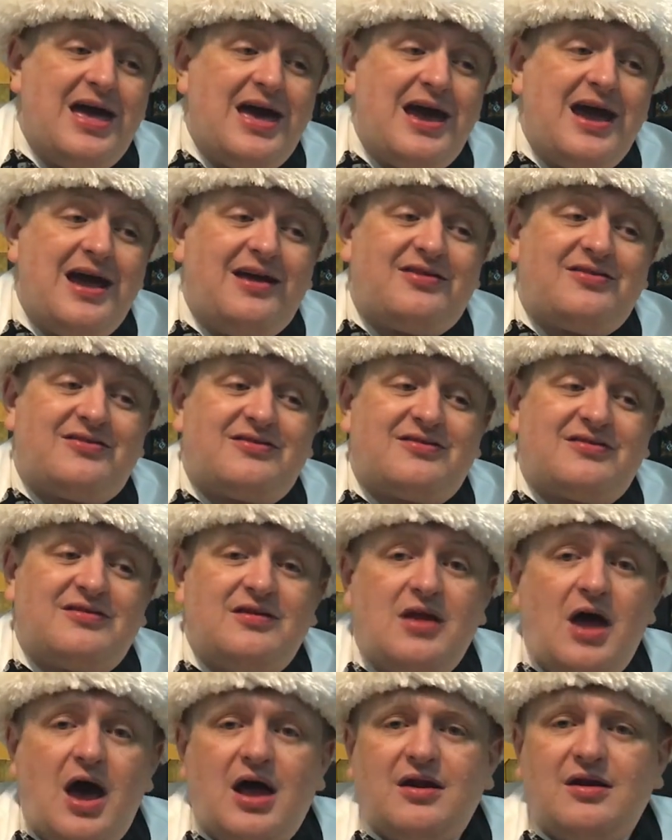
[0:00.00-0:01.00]
It's
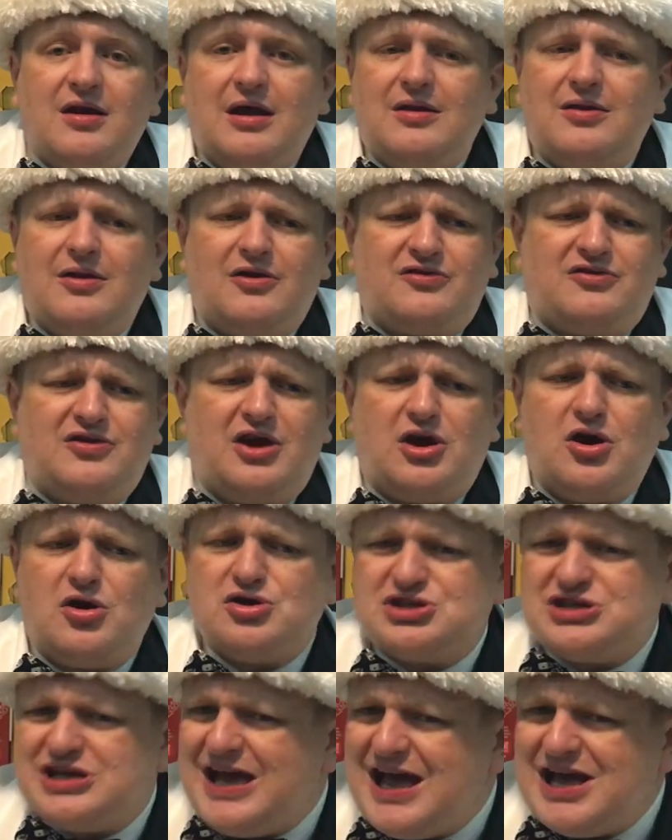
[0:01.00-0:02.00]
not, and there's
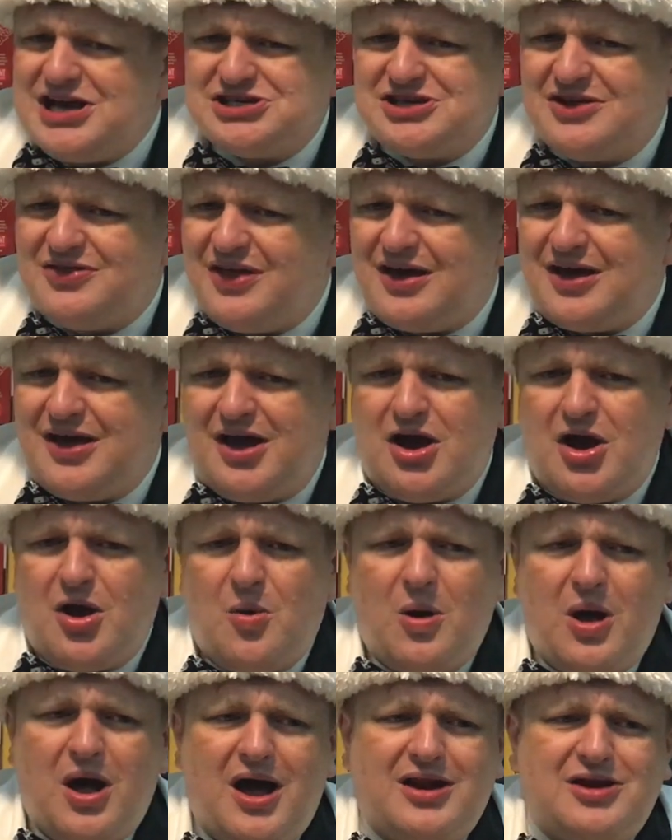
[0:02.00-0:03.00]
negotiation that can
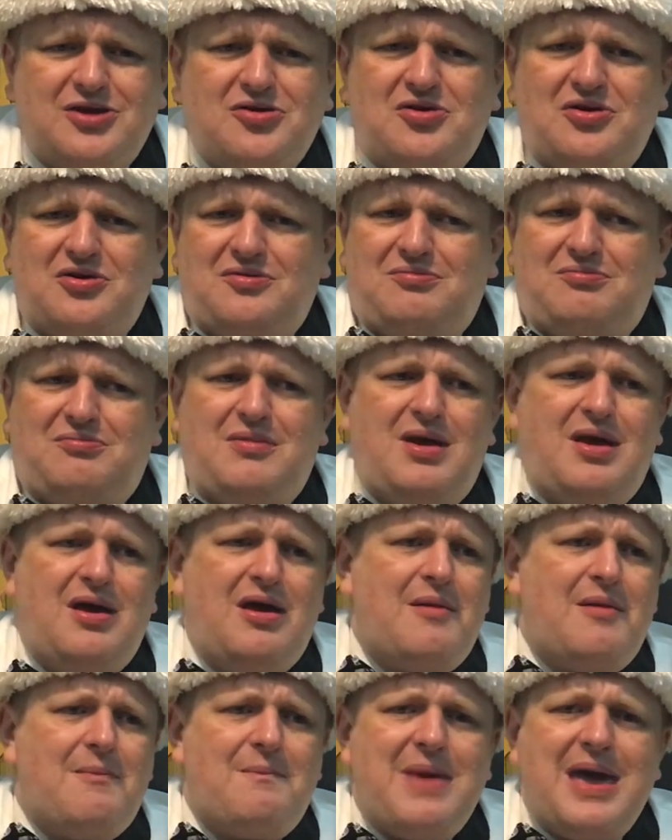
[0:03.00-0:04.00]
go on. You can
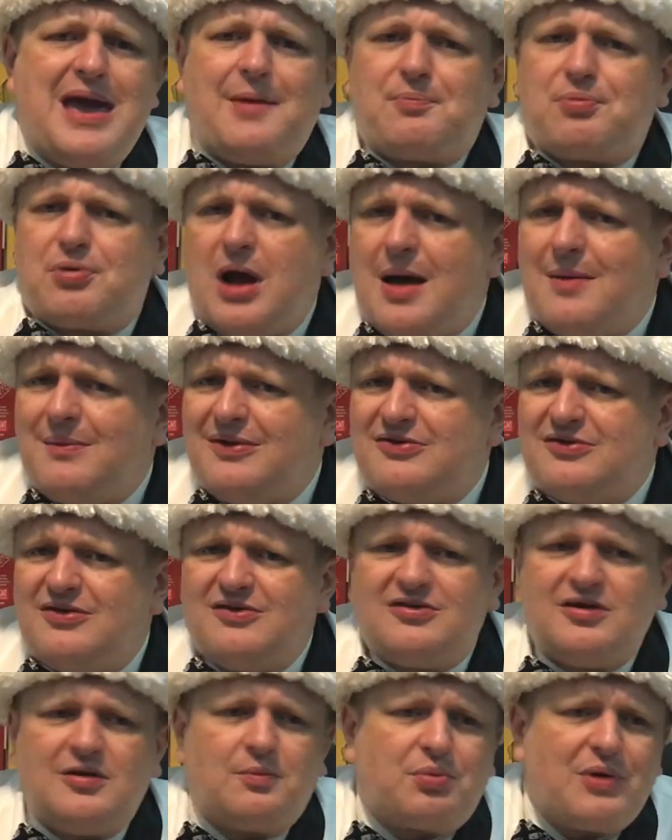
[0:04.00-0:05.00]
make
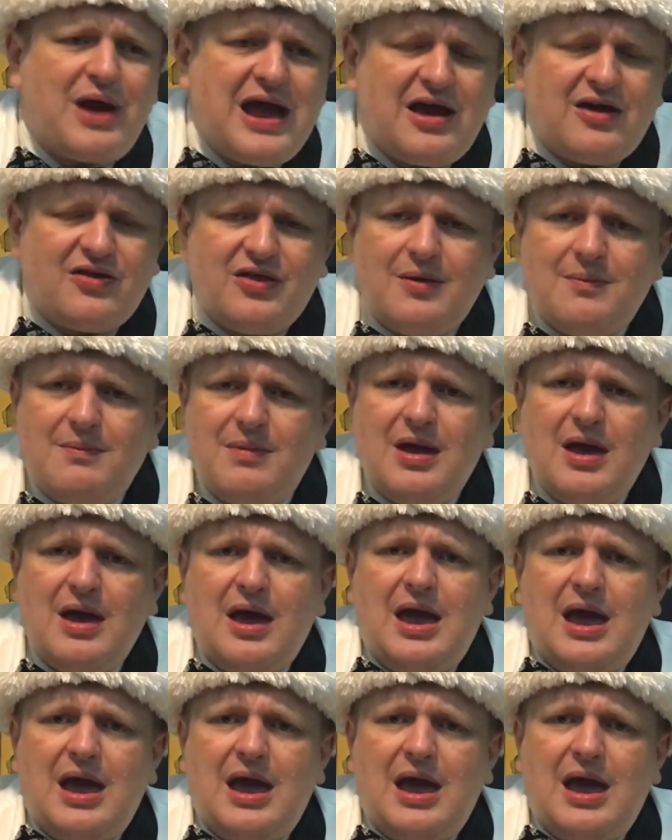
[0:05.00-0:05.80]
promises and break them.